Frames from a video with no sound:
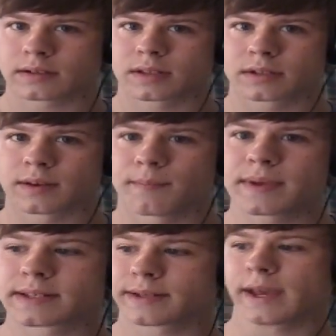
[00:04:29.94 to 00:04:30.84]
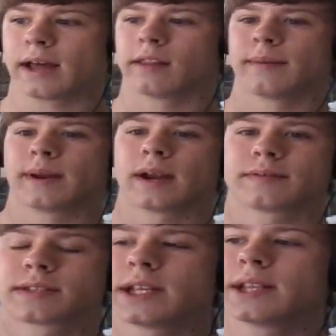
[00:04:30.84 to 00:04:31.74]
There's a missing element.
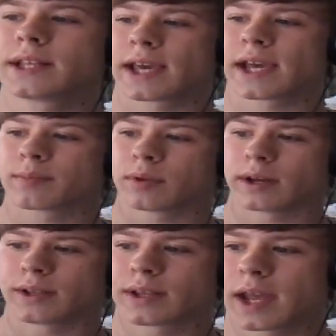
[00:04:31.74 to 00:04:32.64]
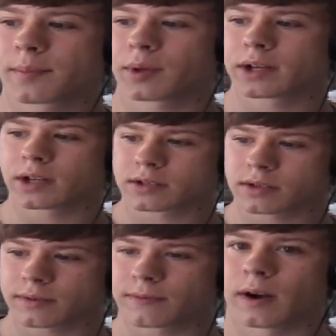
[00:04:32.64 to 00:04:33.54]
I've seen the gameplay, and the gameplay does
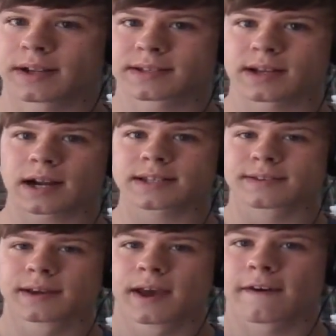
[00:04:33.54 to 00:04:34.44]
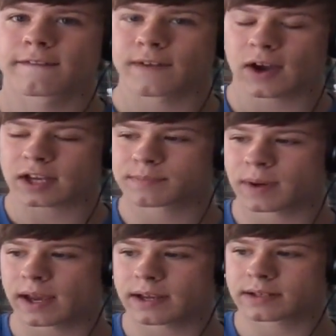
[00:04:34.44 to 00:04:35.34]
look fun. It's not as
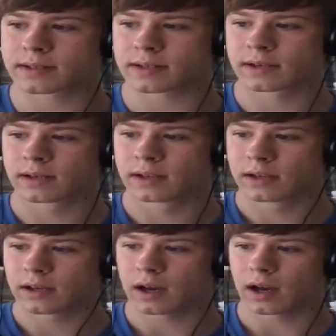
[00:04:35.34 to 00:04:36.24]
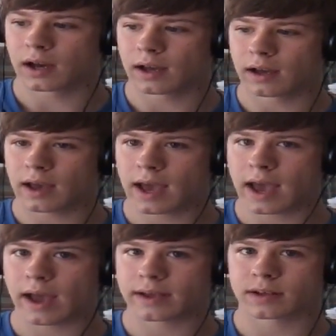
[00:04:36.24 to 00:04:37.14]
fast-paced
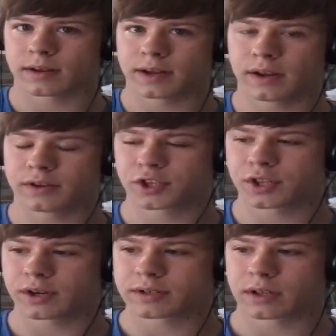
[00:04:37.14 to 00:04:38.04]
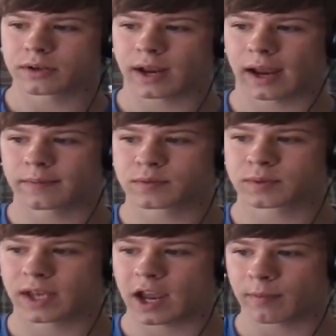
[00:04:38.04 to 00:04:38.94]
as Ninja Theory's other games,
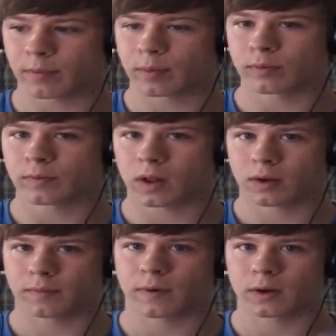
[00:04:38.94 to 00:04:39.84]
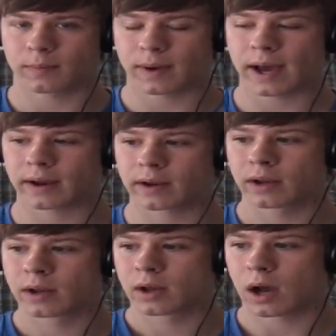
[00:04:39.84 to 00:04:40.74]
with the camera pulled farther back.
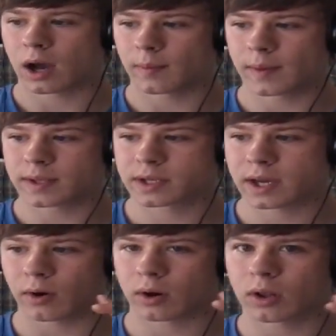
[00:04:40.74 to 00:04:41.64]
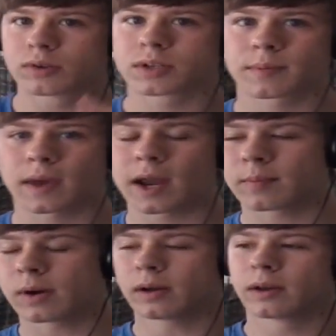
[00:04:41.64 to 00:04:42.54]
It's a close-up
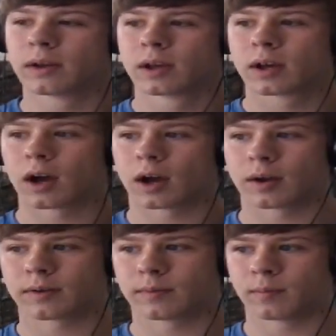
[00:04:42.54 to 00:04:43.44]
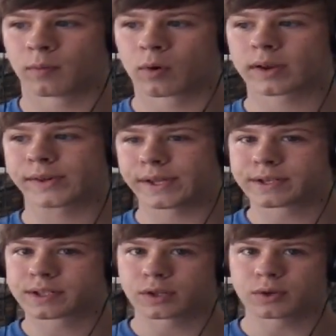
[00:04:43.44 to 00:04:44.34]
camera, more
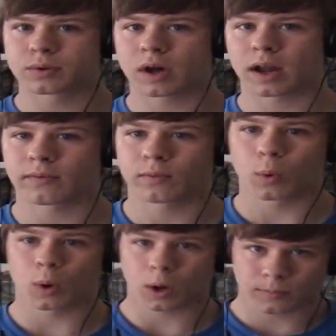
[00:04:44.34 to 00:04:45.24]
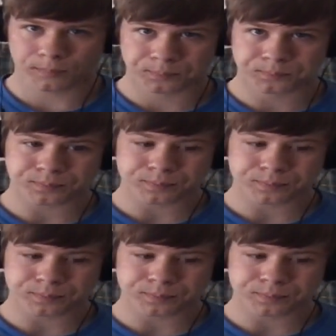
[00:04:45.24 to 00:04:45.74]
akin to the new God of War,